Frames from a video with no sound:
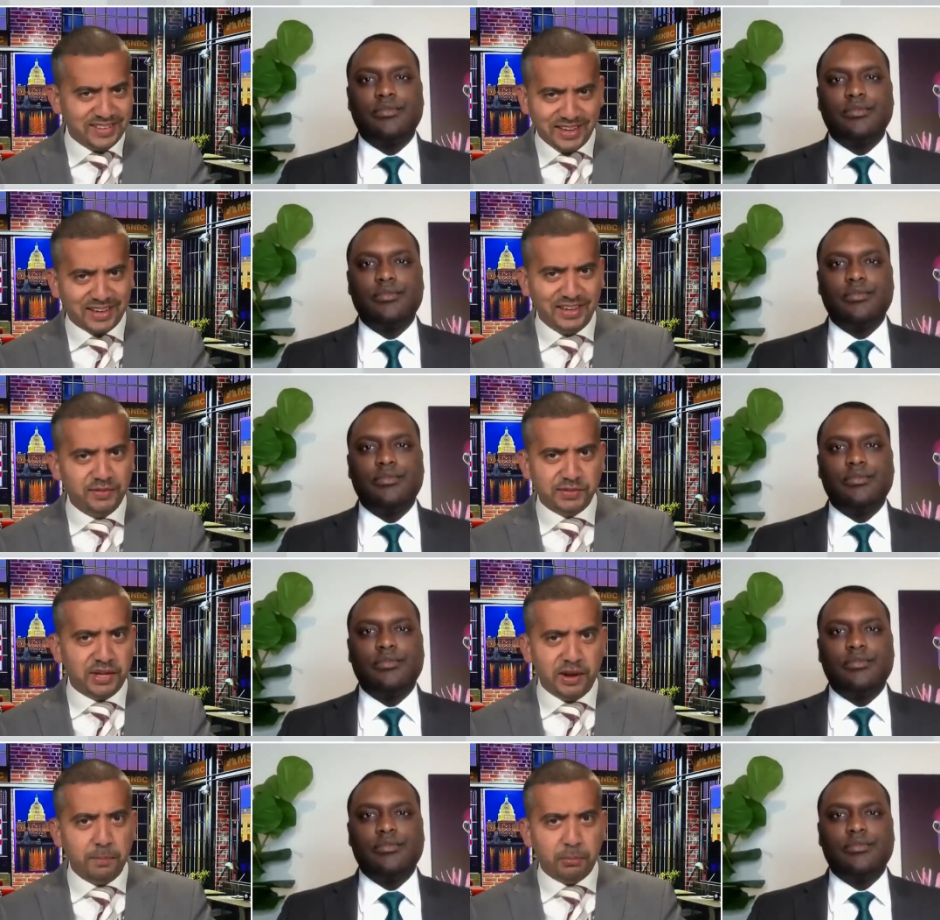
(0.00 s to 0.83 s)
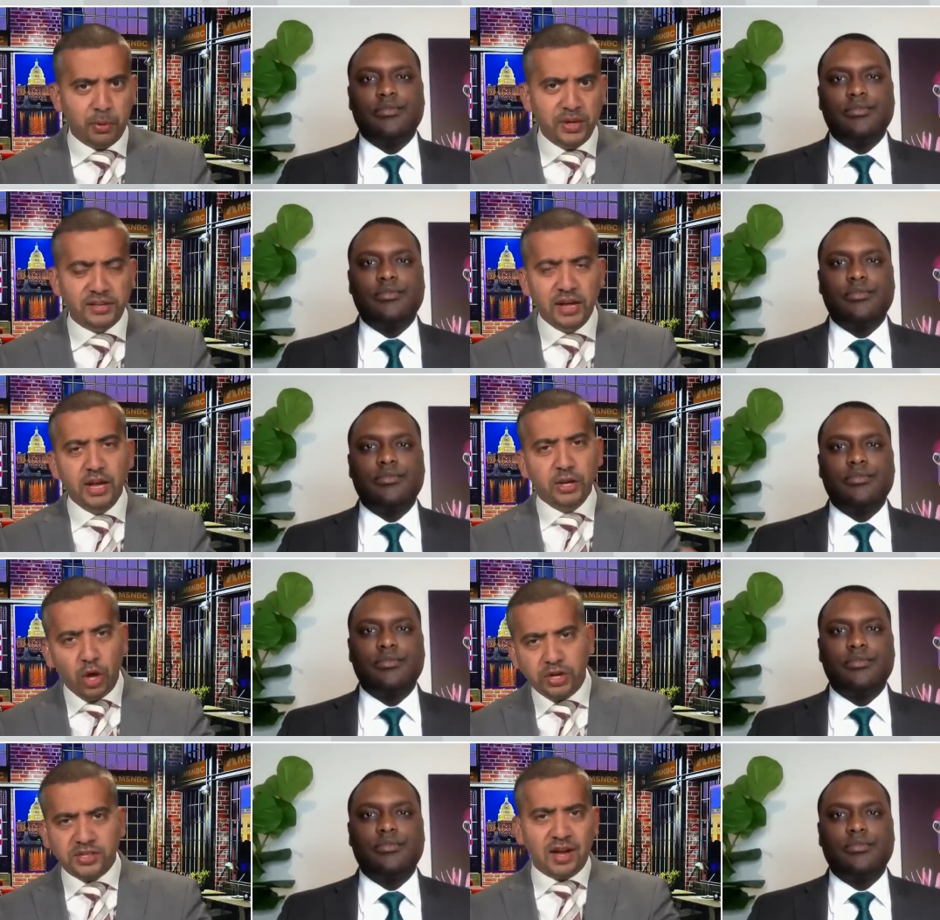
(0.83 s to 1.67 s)
Speaker 1: sick leave to their employees,
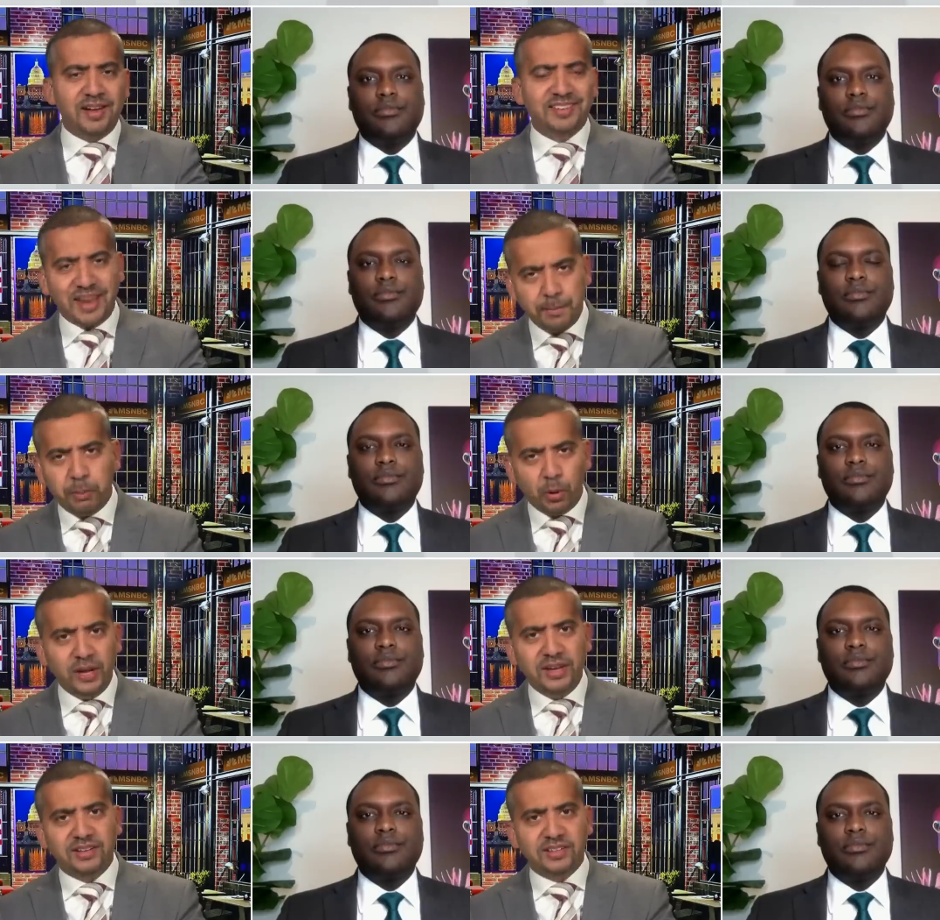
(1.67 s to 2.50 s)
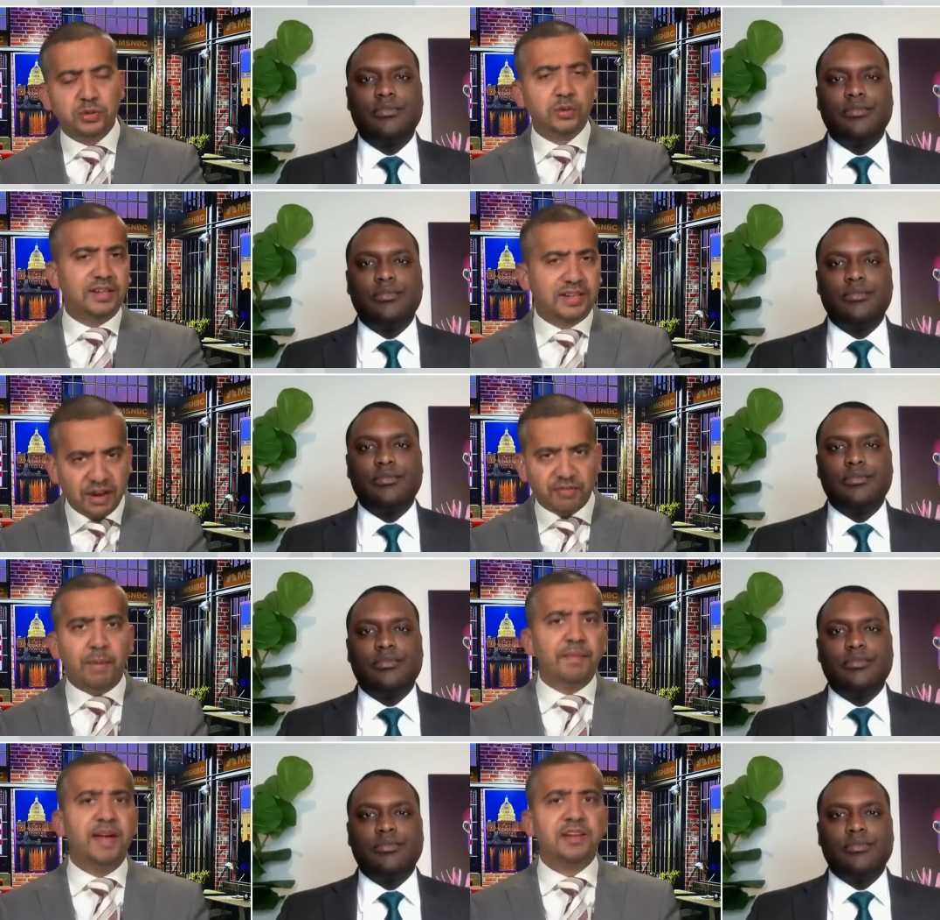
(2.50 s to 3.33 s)
not to ask employees to give
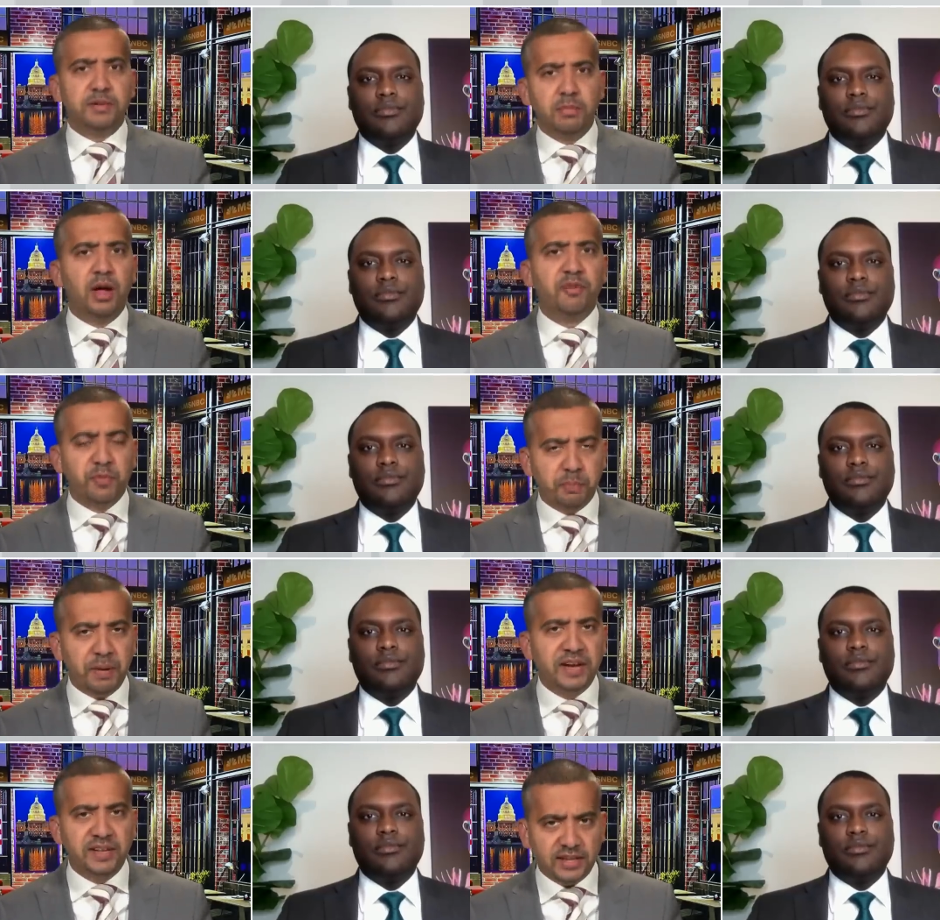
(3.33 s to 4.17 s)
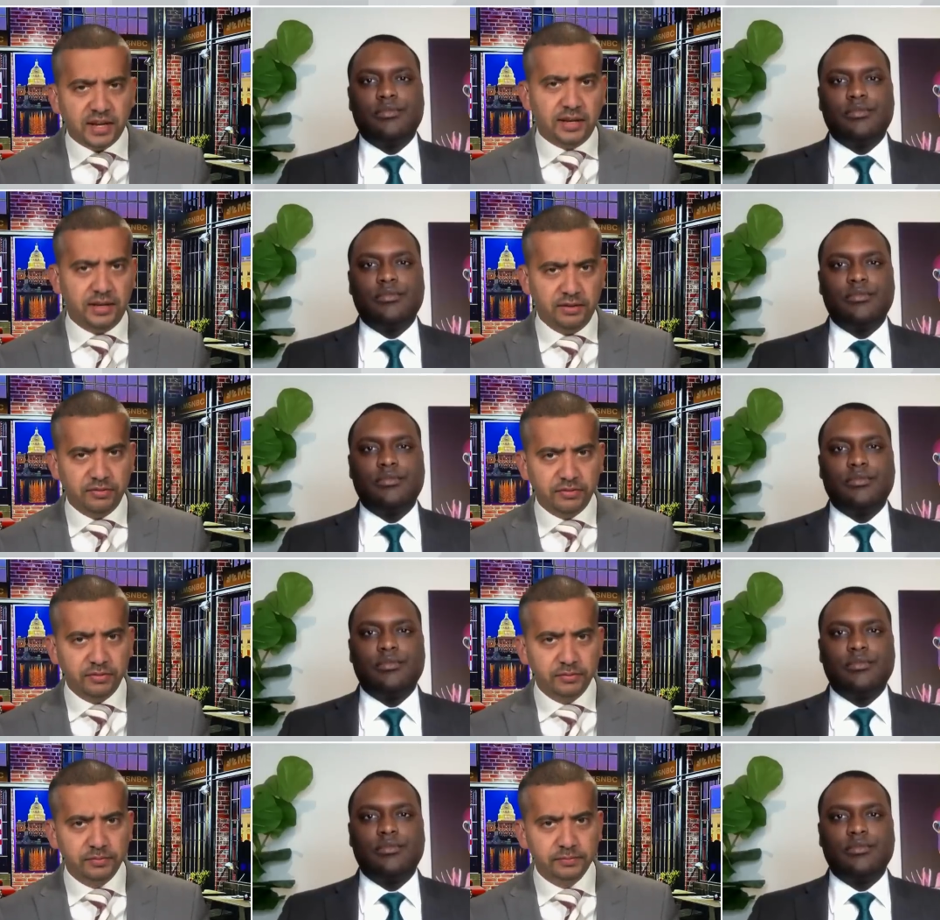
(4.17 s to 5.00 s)
up their demand for paid sick leave.
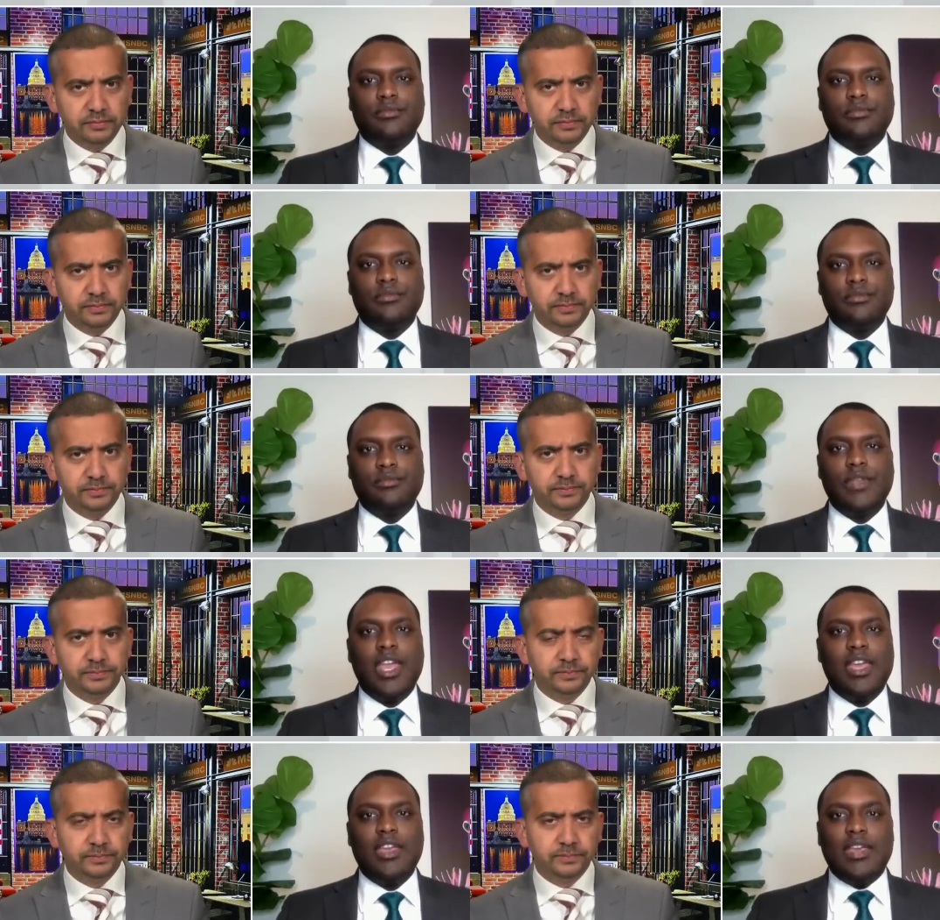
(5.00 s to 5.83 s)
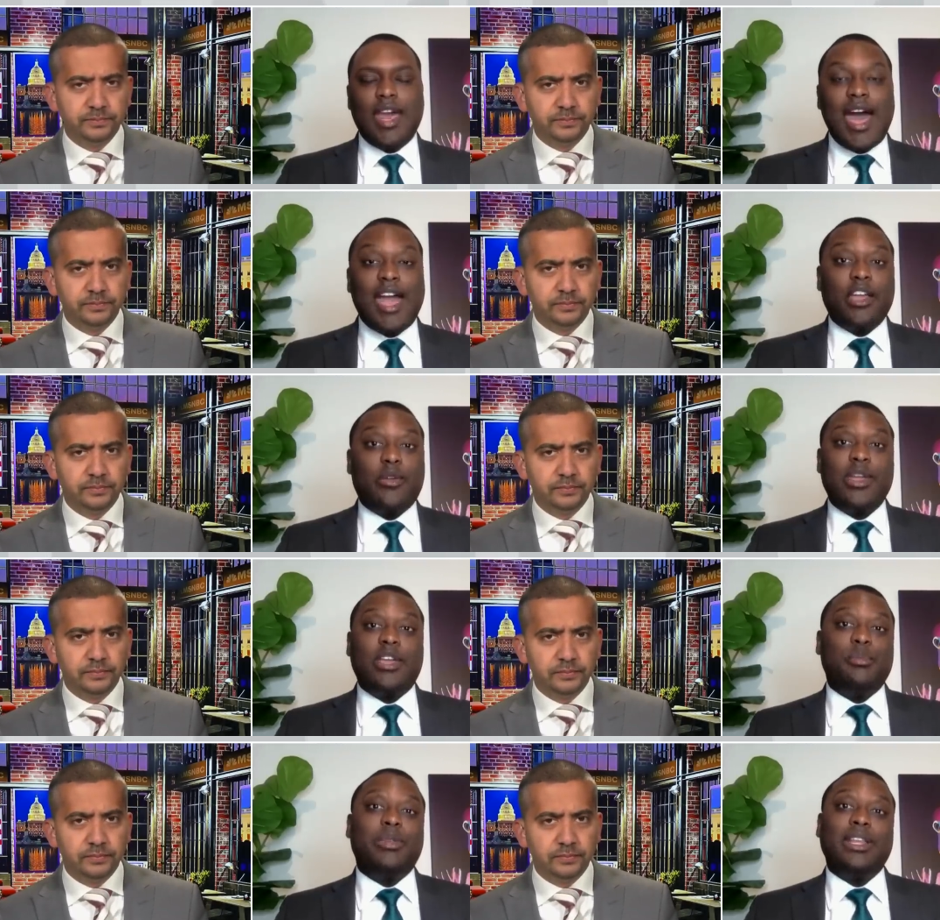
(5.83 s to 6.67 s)
Speaker 2: I agree
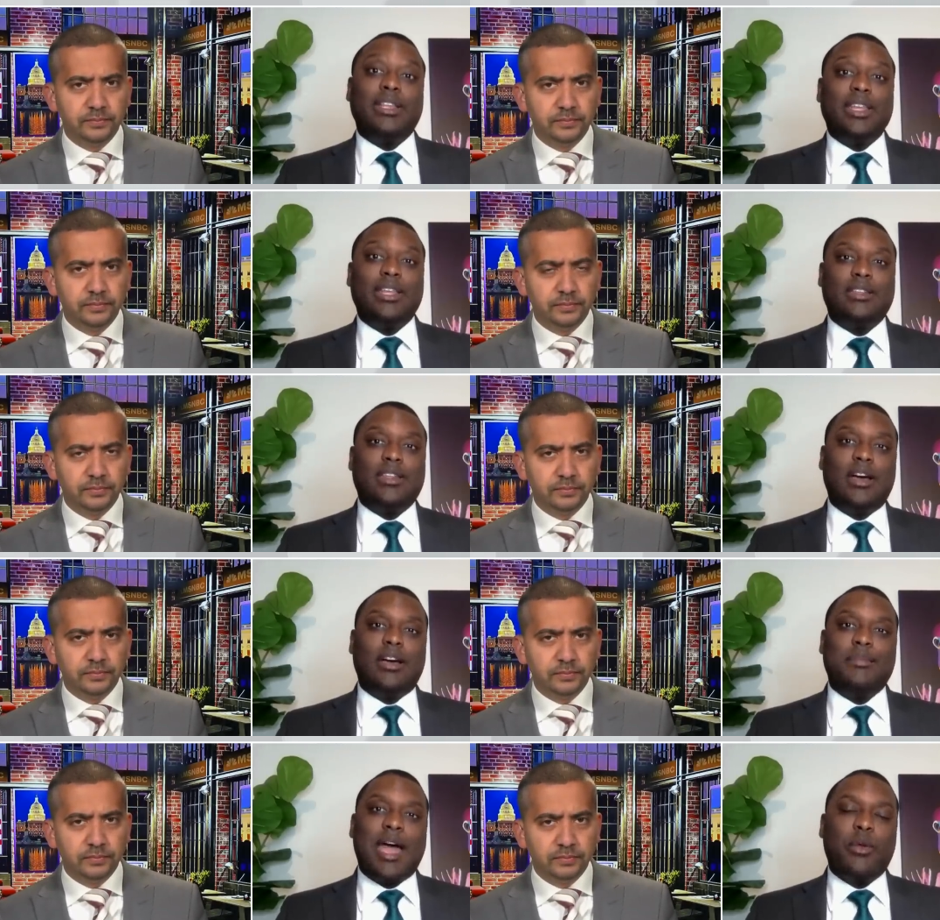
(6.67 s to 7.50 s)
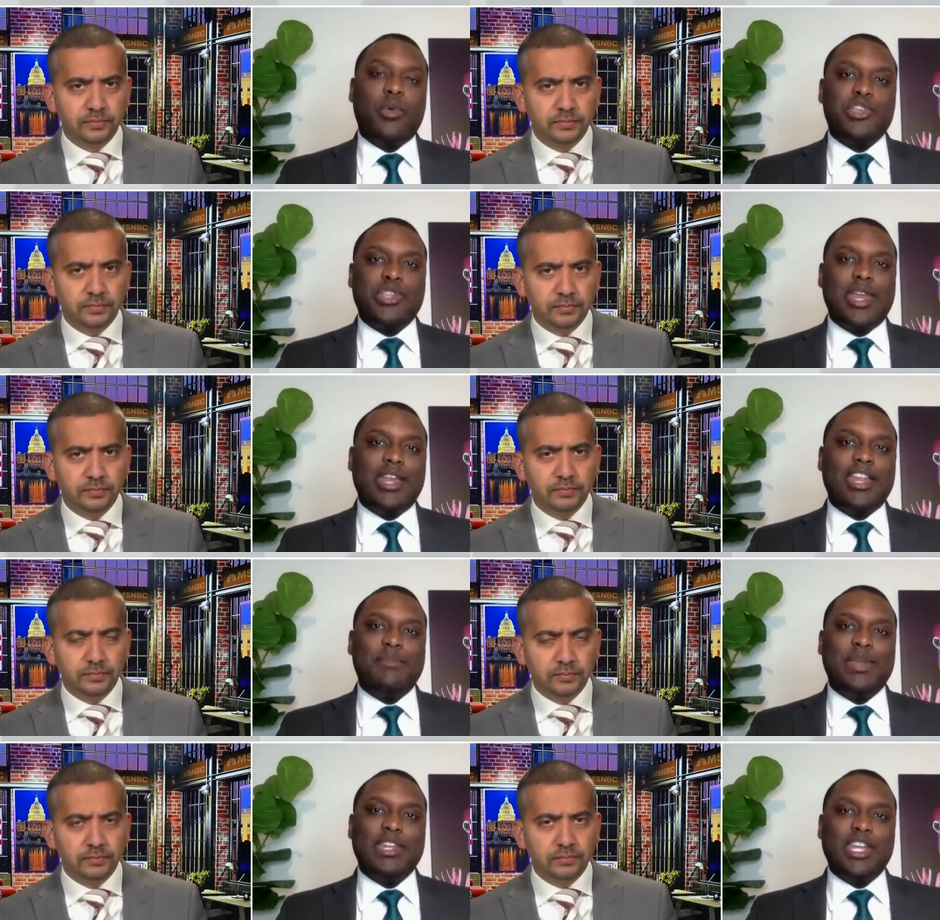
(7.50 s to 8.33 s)
completely. Um, I wish that it had
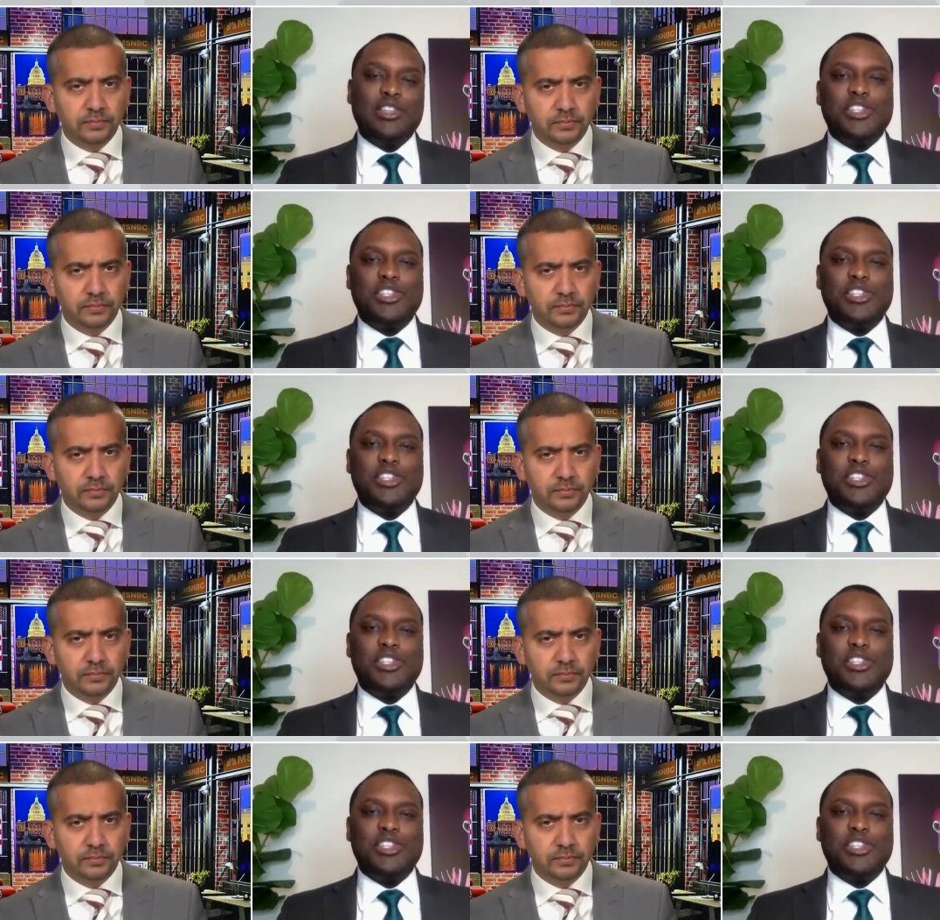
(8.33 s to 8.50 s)
been done